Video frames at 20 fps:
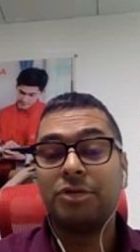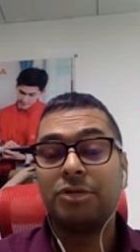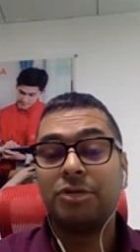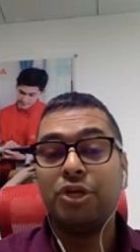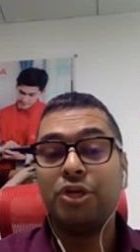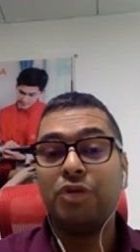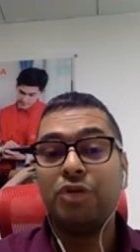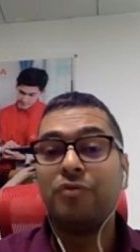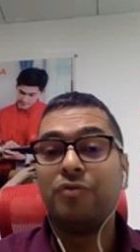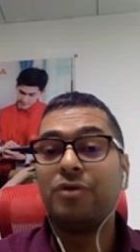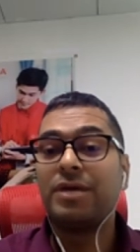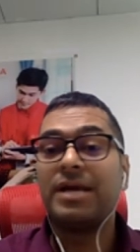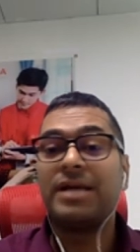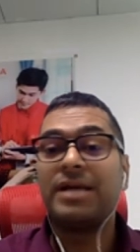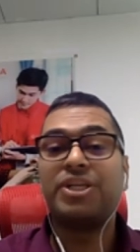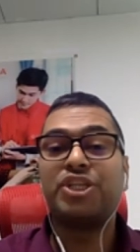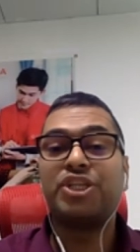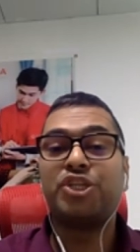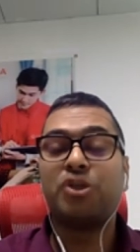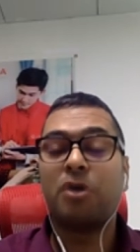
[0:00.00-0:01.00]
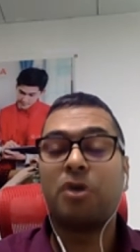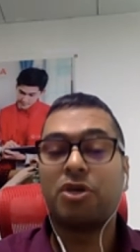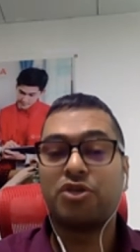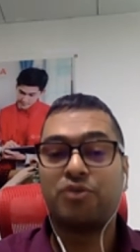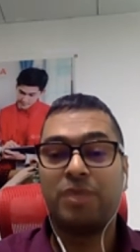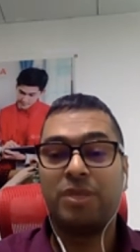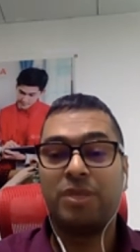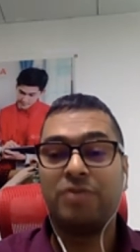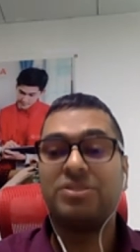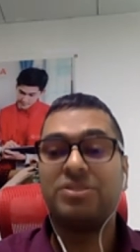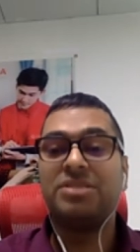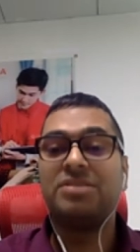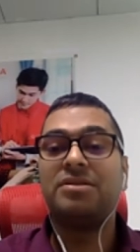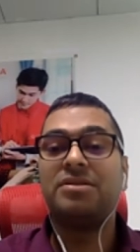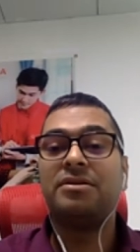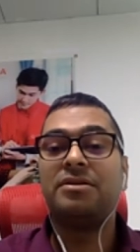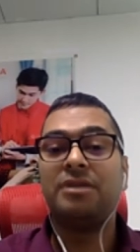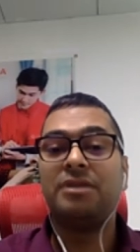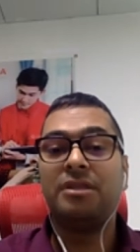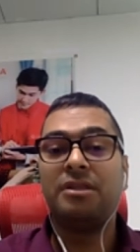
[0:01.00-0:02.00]
You get shocks when you see the
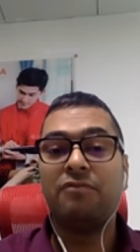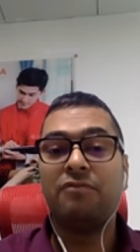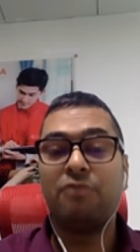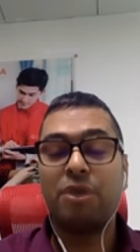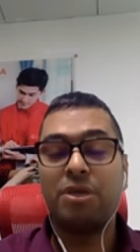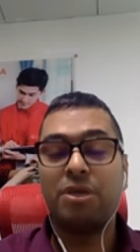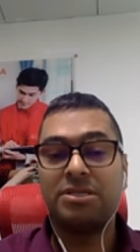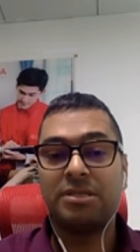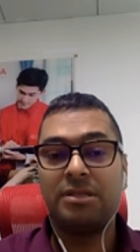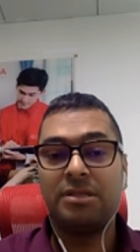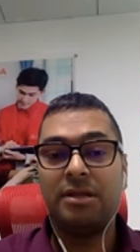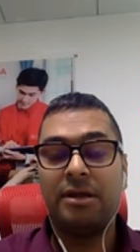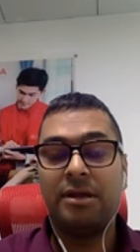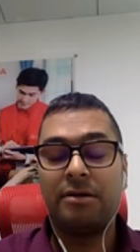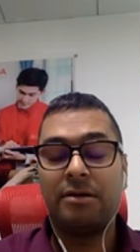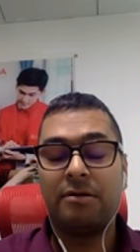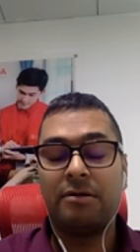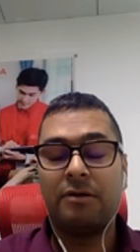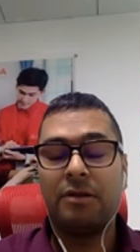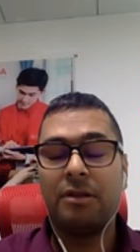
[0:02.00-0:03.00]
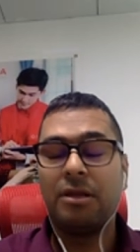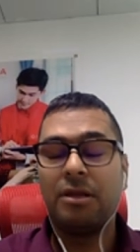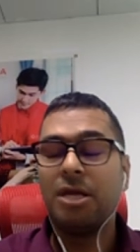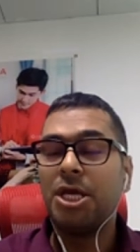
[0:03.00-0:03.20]
real invoice later on.